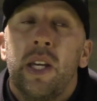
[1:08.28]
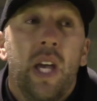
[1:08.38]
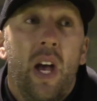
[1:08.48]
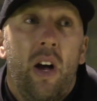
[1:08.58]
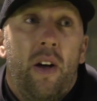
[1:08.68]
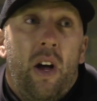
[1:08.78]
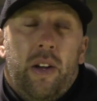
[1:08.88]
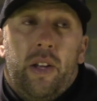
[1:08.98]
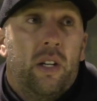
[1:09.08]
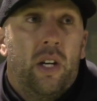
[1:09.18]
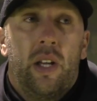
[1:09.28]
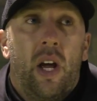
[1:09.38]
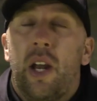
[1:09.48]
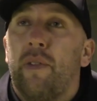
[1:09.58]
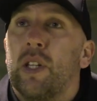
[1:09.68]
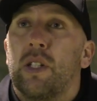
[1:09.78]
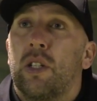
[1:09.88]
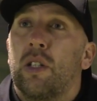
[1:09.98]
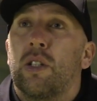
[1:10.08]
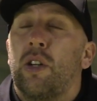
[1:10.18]
Yeah, another
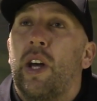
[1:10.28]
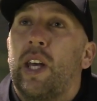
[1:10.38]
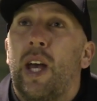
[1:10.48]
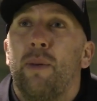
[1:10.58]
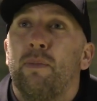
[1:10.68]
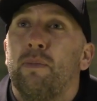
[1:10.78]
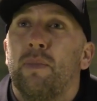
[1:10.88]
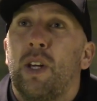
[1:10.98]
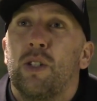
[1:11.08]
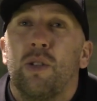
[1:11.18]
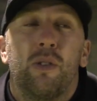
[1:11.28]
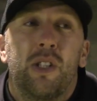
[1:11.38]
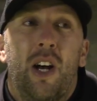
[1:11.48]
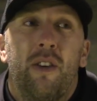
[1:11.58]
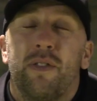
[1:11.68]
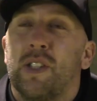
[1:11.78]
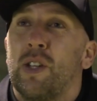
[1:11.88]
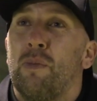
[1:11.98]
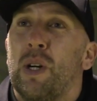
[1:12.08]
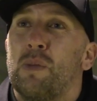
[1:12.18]
tight game, National South. There's
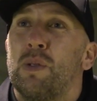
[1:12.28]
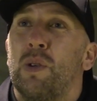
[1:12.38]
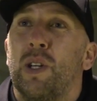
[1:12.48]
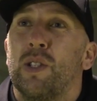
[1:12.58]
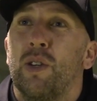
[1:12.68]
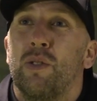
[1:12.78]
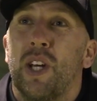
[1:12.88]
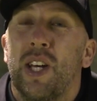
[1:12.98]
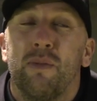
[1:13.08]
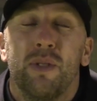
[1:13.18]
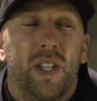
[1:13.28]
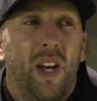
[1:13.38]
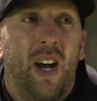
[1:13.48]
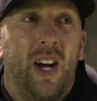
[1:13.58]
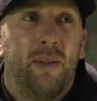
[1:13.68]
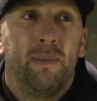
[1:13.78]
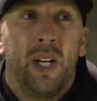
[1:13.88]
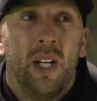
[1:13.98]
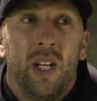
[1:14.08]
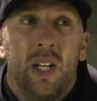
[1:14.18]
not much between the two teams.
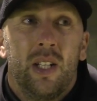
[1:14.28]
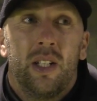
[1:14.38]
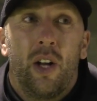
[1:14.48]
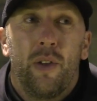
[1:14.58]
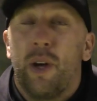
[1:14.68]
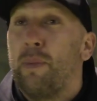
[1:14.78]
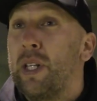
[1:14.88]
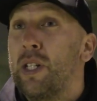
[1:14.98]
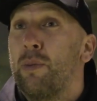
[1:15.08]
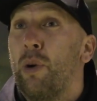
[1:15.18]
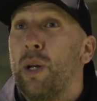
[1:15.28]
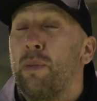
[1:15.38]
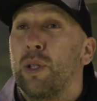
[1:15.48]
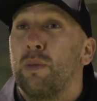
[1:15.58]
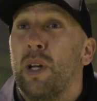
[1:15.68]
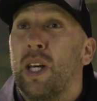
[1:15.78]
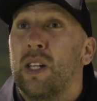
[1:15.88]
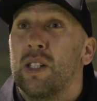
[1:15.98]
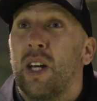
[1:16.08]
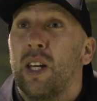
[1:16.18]
You know, they'd be disappointed possibly
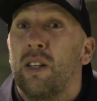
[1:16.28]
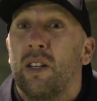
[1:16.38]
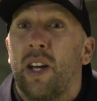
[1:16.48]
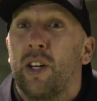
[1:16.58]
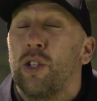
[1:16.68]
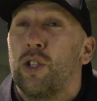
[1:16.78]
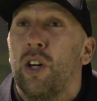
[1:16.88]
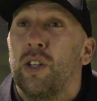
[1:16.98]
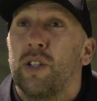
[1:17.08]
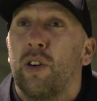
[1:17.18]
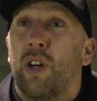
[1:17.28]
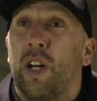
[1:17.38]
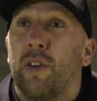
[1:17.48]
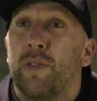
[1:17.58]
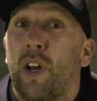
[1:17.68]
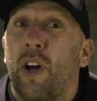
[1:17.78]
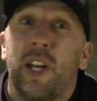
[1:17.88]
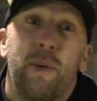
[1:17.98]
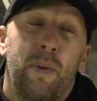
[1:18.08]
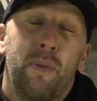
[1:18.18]
because they had a good chance, it got cleared off the
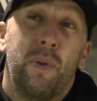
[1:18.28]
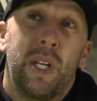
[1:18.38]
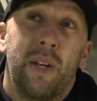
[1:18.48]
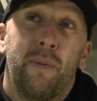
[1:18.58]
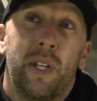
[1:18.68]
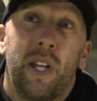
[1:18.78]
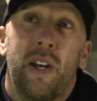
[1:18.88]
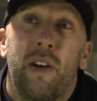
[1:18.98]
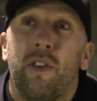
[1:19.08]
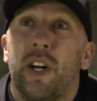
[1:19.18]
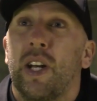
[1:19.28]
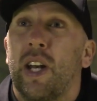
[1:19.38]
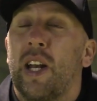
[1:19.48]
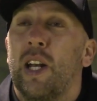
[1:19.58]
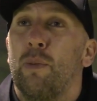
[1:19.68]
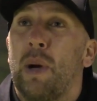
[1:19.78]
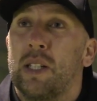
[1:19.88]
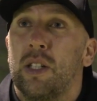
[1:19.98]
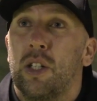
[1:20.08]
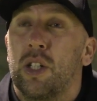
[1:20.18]
line, and when we went down the other end and had a little
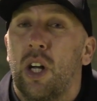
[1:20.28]
passage.